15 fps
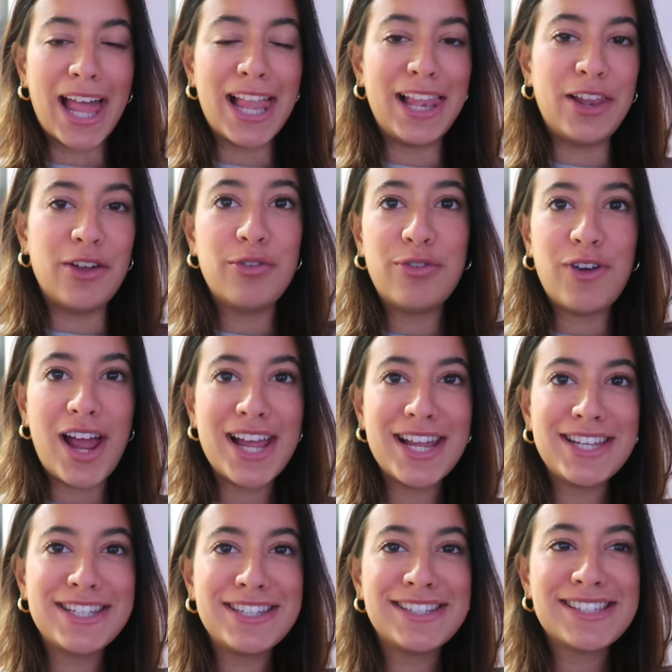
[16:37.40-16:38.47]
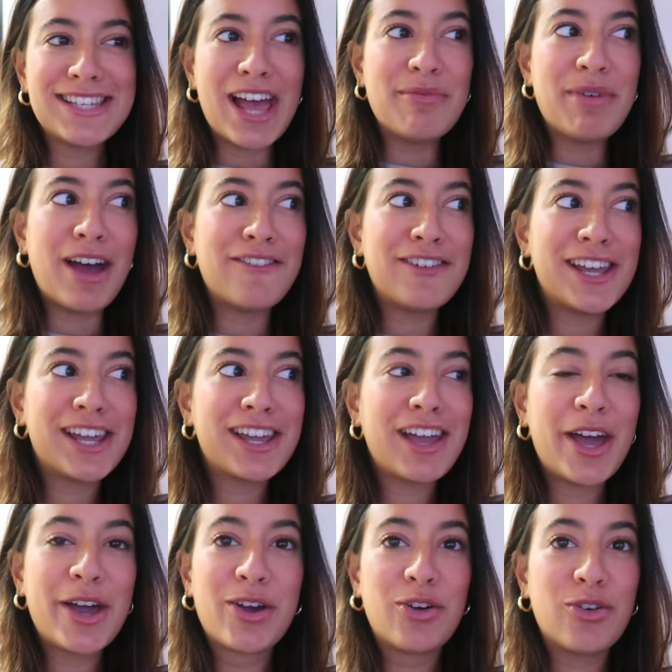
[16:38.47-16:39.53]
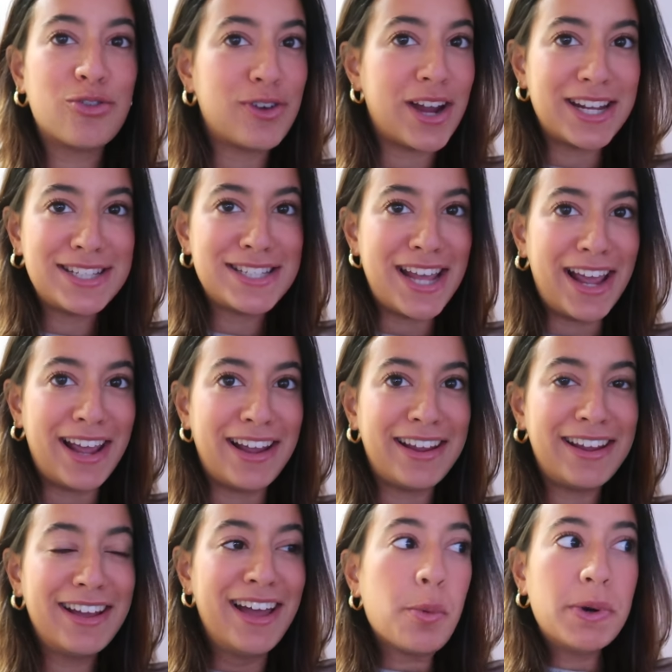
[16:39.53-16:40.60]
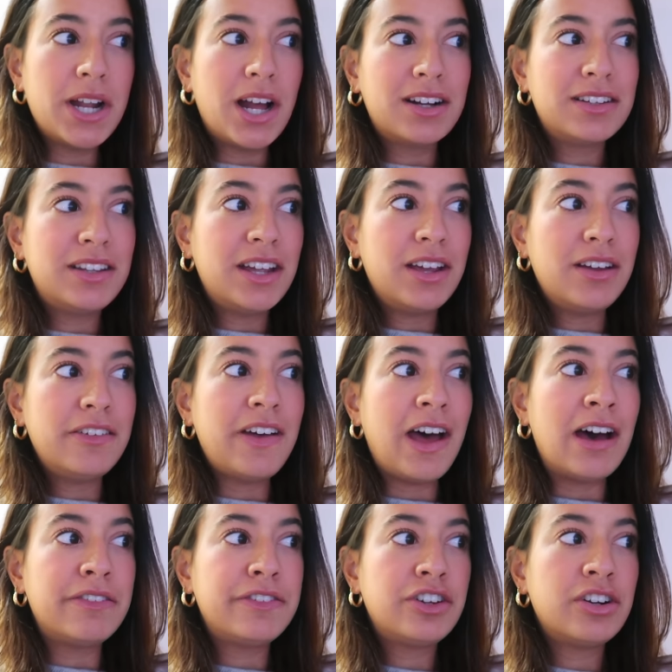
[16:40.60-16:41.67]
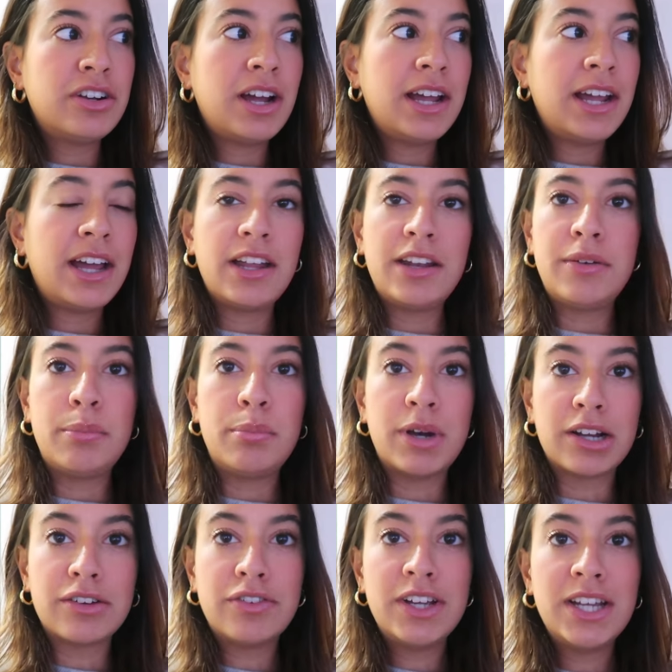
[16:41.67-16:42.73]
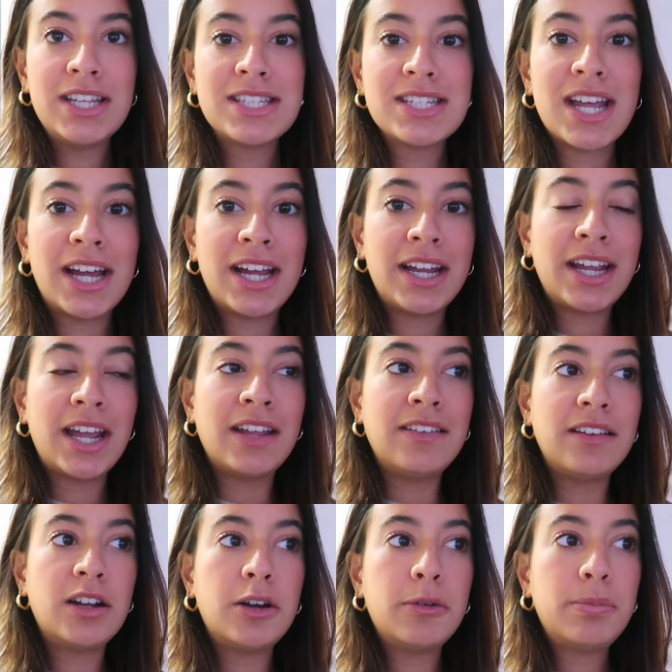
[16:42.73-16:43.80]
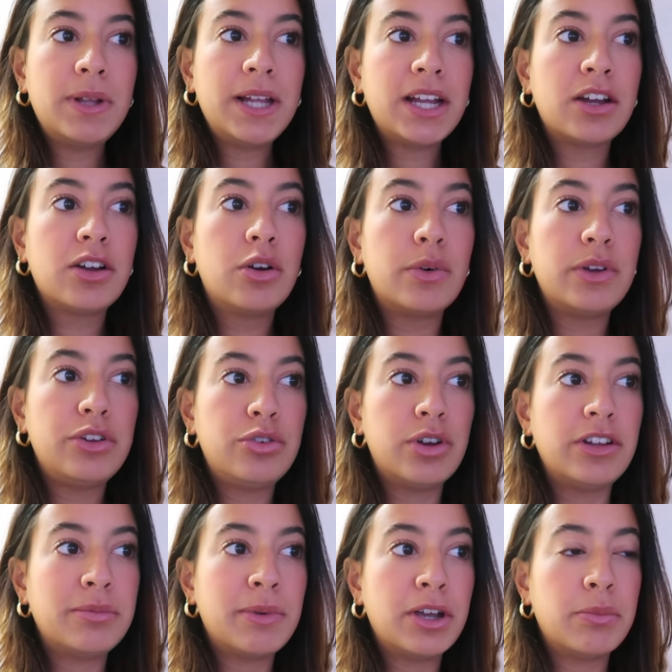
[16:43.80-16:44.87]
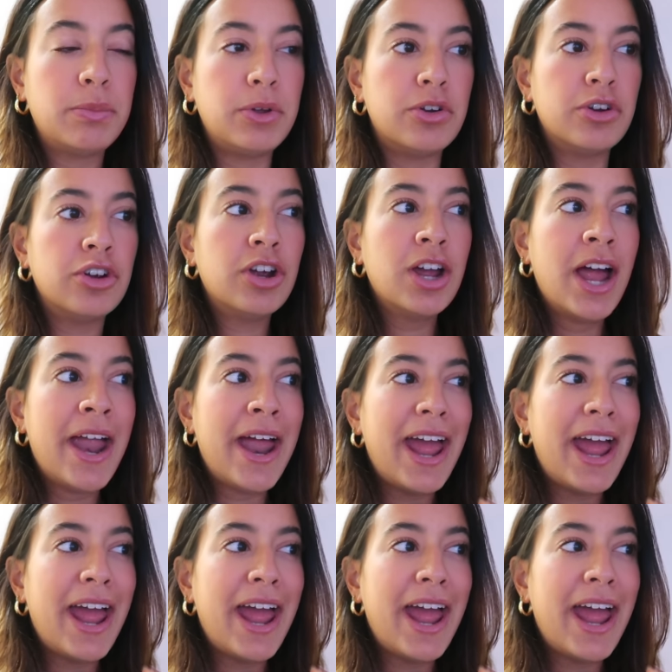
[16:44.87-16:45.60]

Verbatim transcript: Hello friends, I'm having a great day. So productive. After I had breakfast, I ended up like going straight to my computer